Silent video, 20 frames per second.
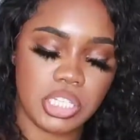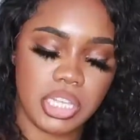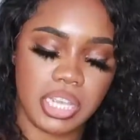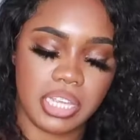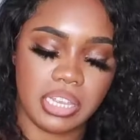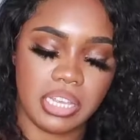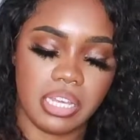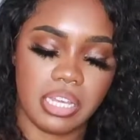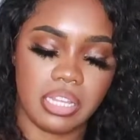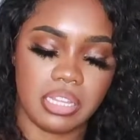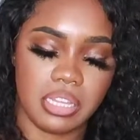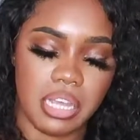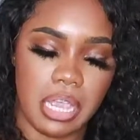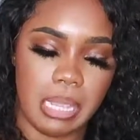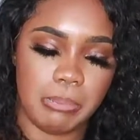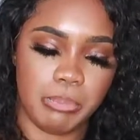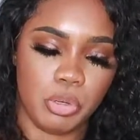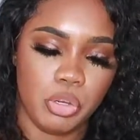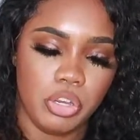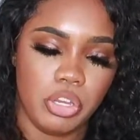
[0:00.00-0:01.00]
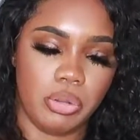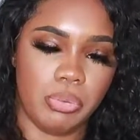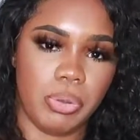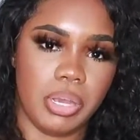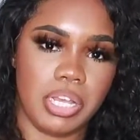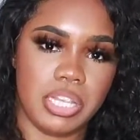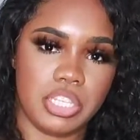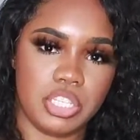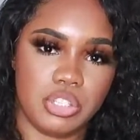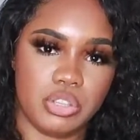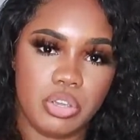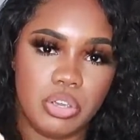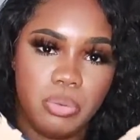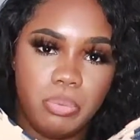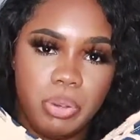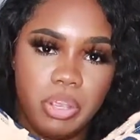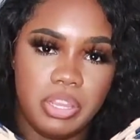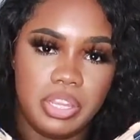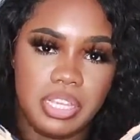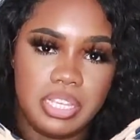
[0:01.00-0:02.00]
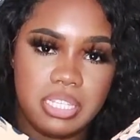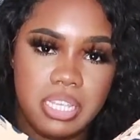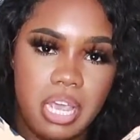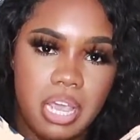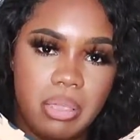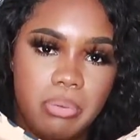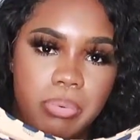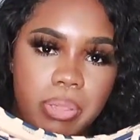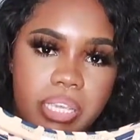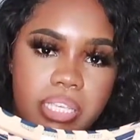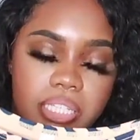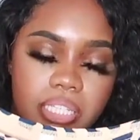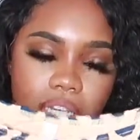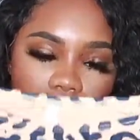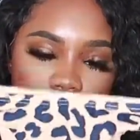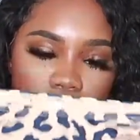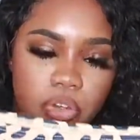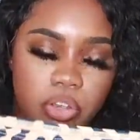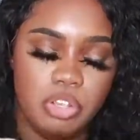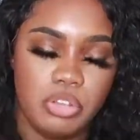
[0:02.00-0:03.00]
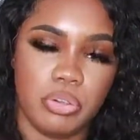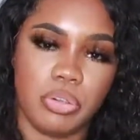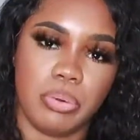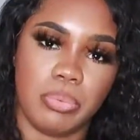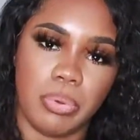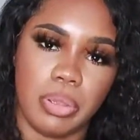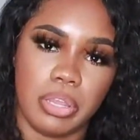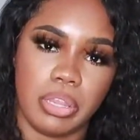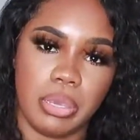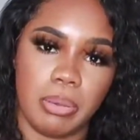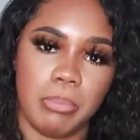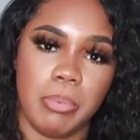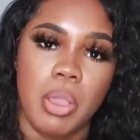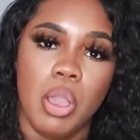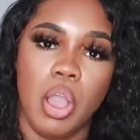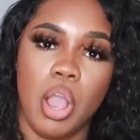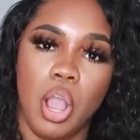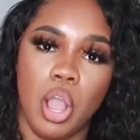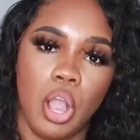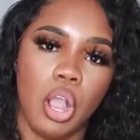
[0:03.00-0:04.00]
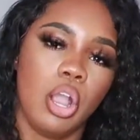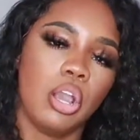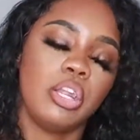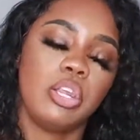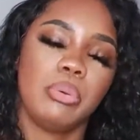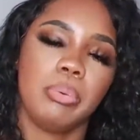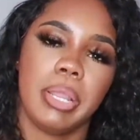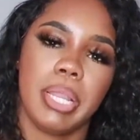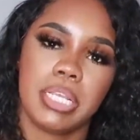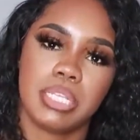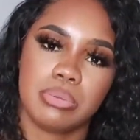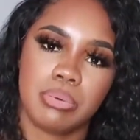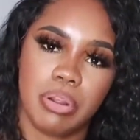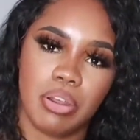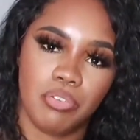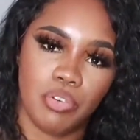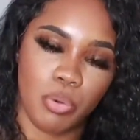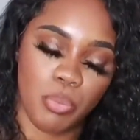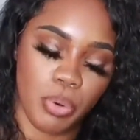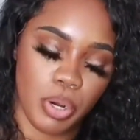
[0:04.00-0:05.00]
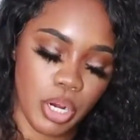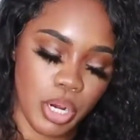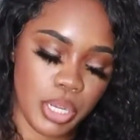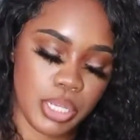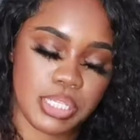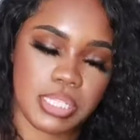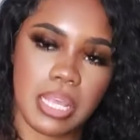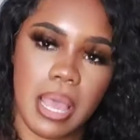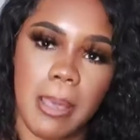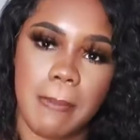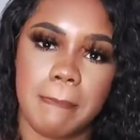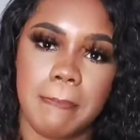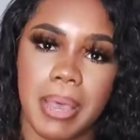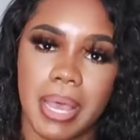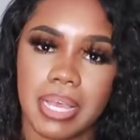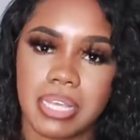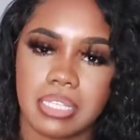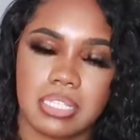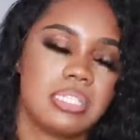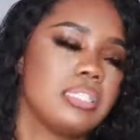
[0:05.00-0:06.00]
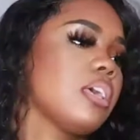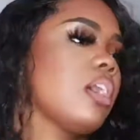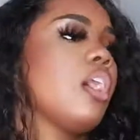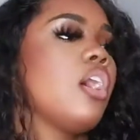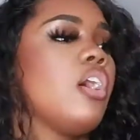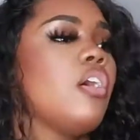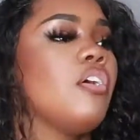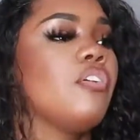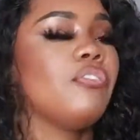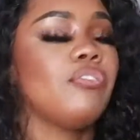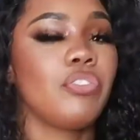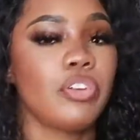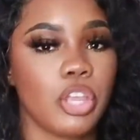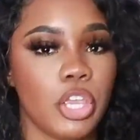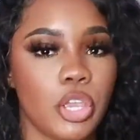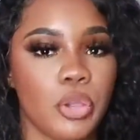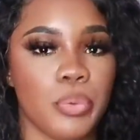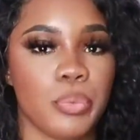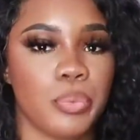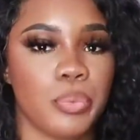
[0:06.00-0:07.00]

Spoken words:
like the lime green ones, you can wear these high-waisted, or you can wear them on your waist, whatever works best for you.